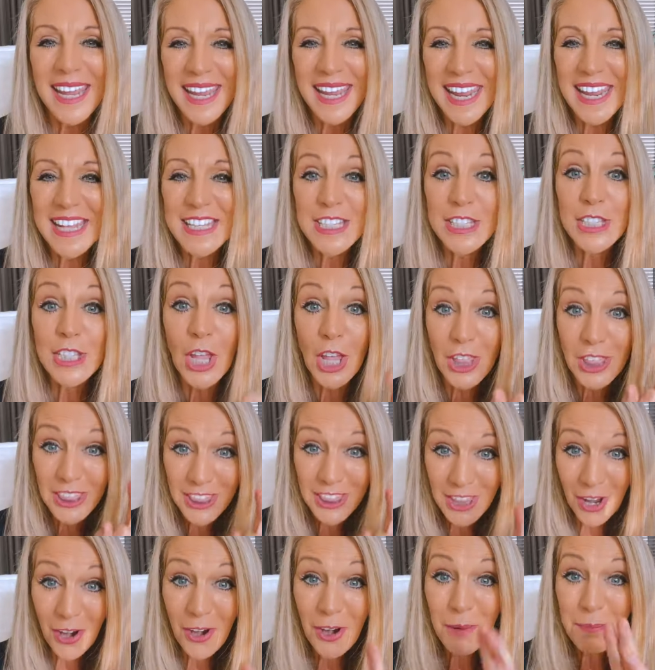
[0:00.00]
It's the
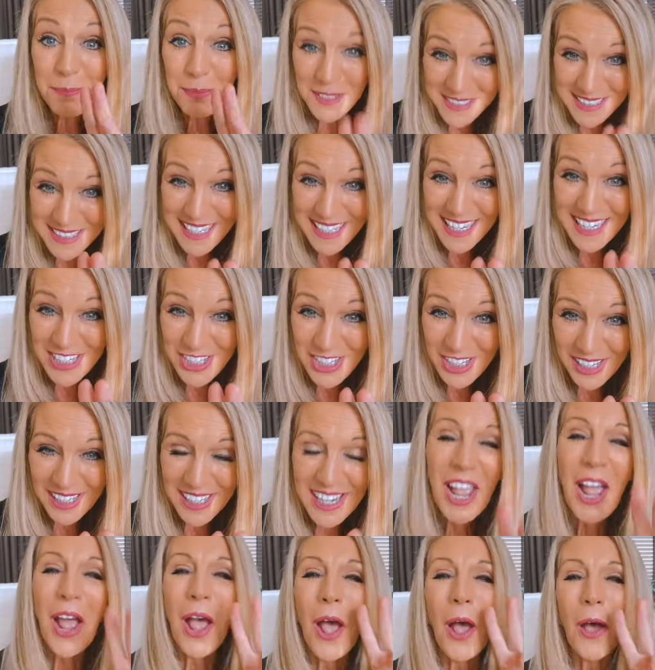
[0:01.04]
third position
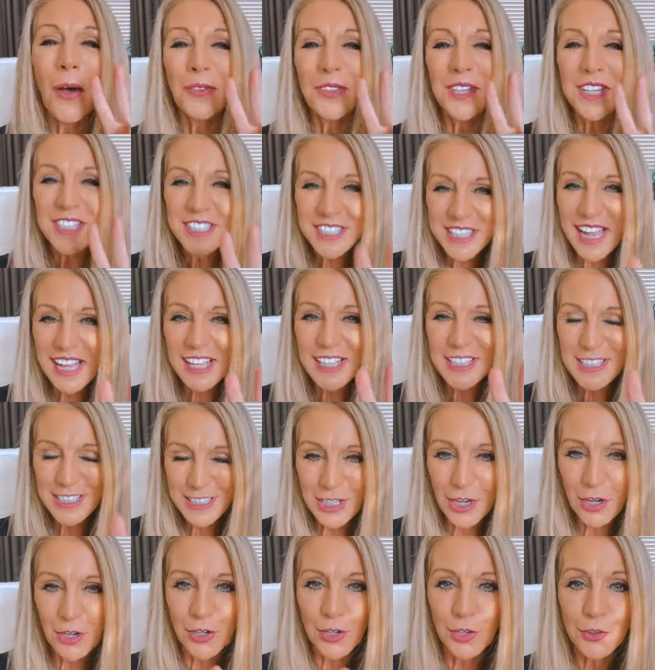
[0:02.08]
on the second
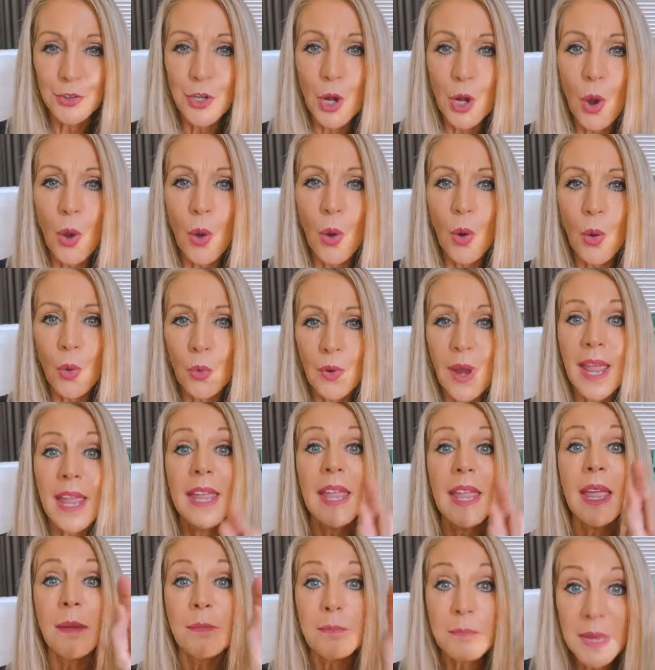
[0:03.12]
circle. Do,
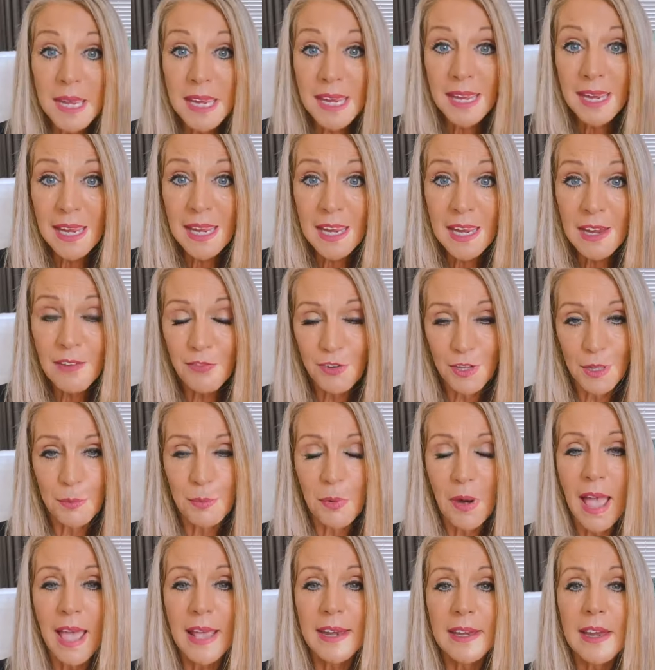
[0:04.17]
re, mi for the
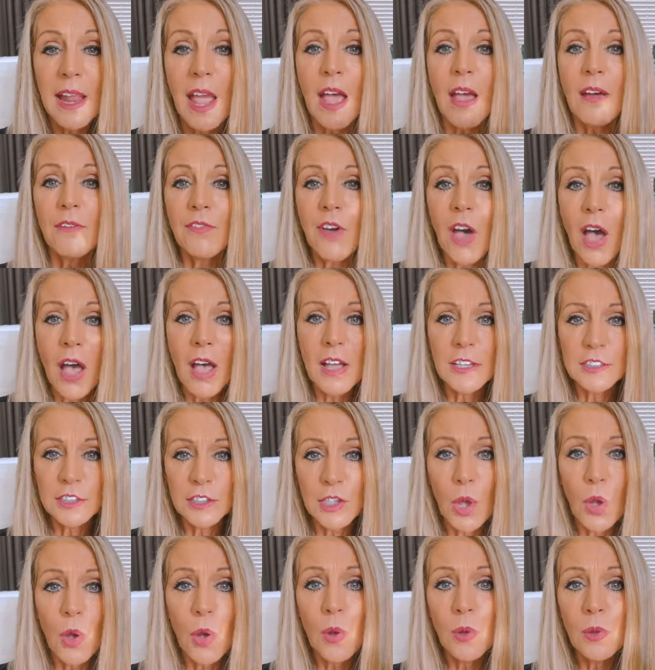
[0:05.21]
bride. Fa,
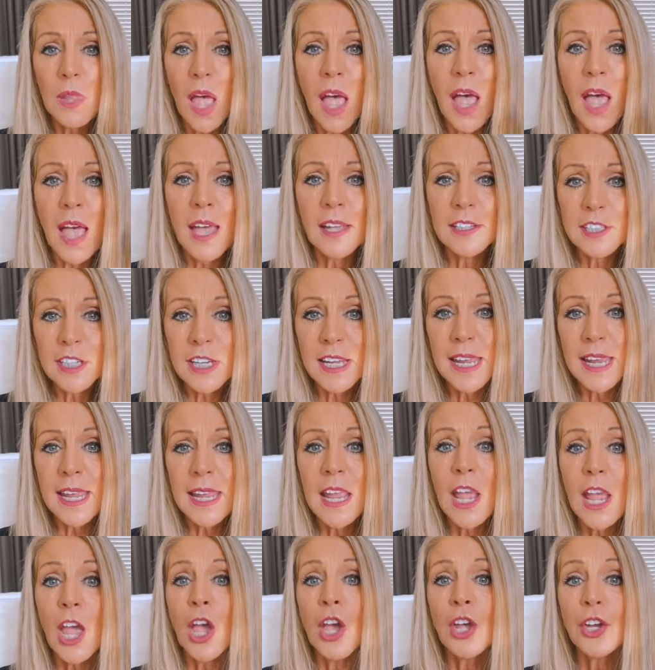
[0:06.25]
sol, la,
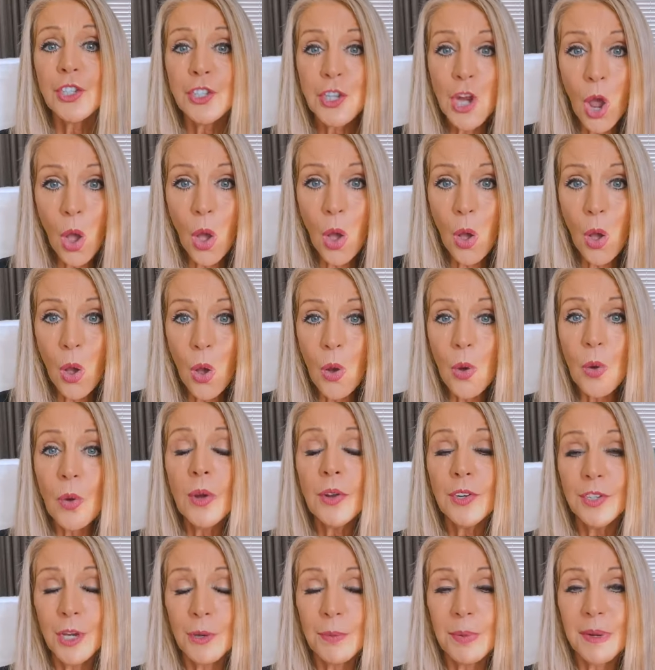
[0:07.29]
ti, do,
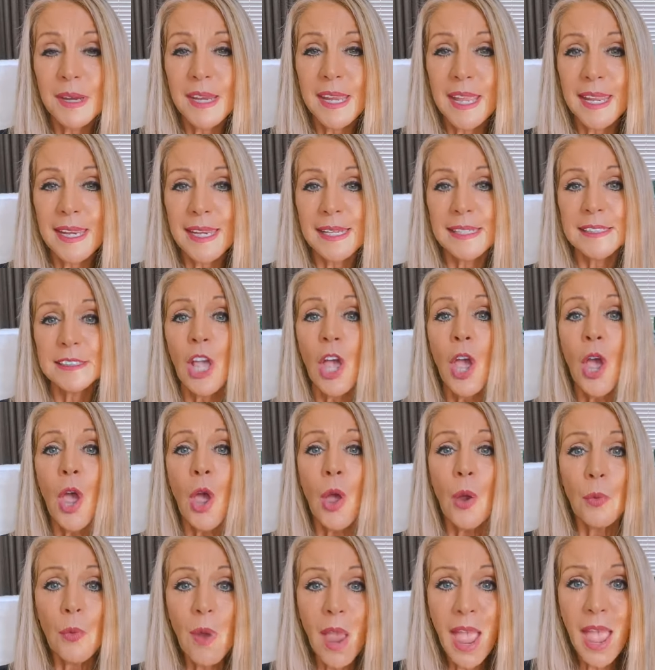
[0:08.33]
new beginnings.
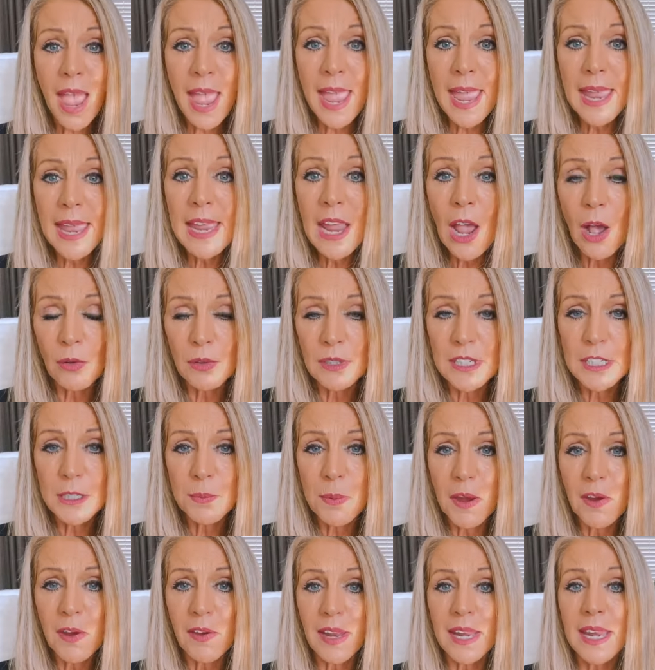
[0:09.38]
Re, Holy
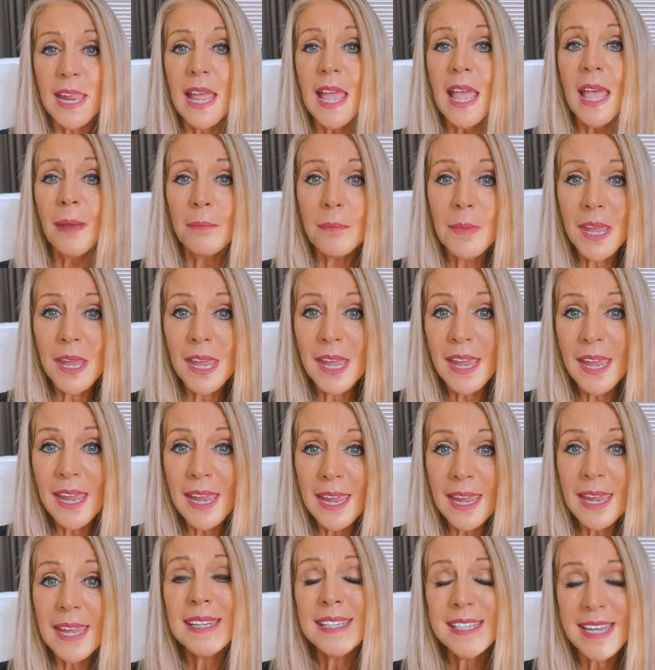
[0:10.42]
Spirit,
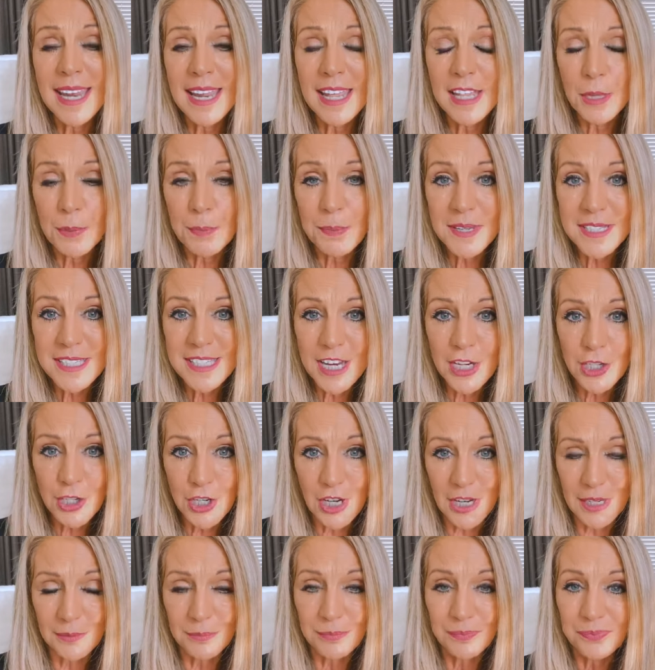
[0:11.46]
mi, tenth
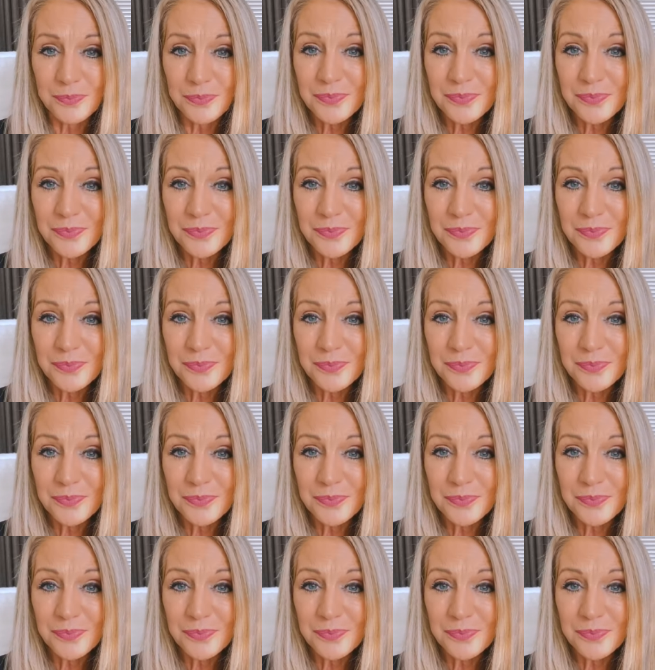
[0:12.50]
position.